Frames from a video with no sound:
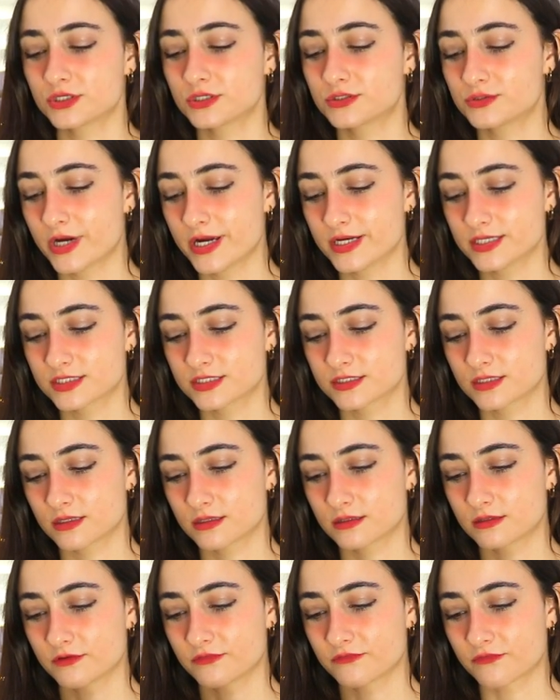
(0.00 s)
the dress,
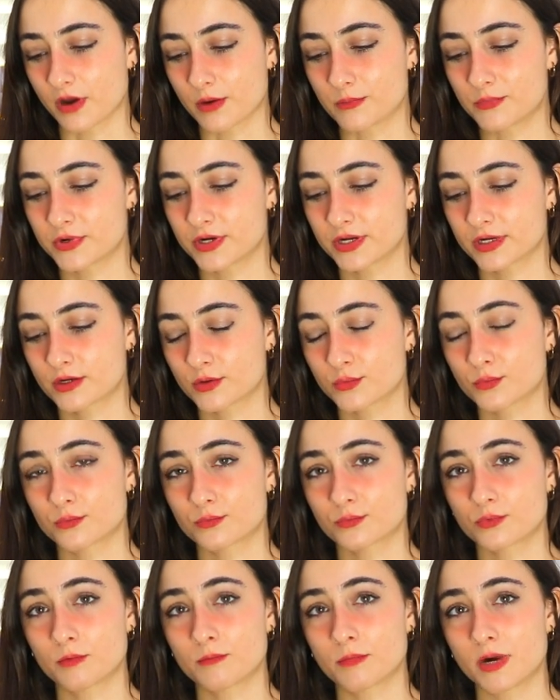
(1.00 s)
the fabric
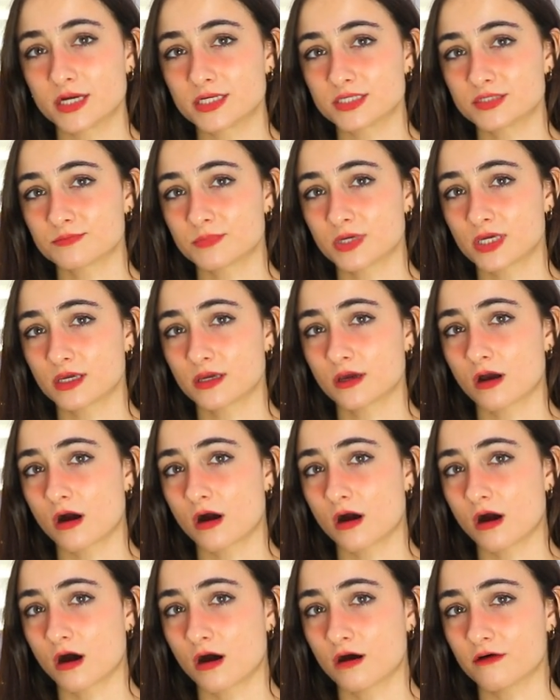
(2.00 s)
reminds me
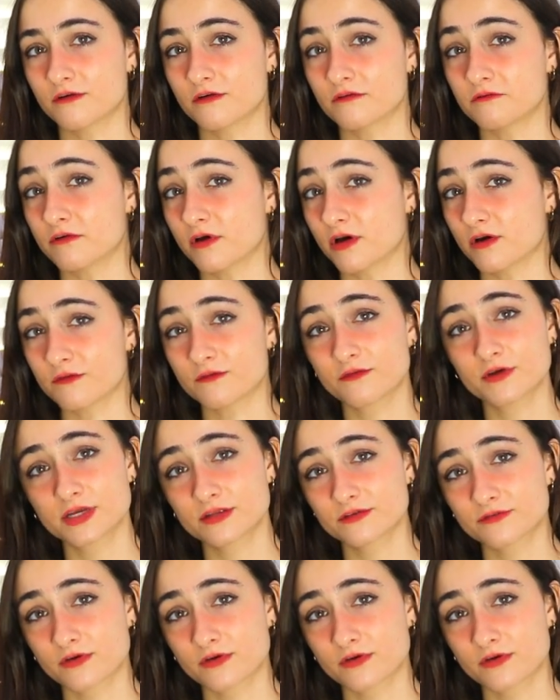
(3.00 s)
of velvet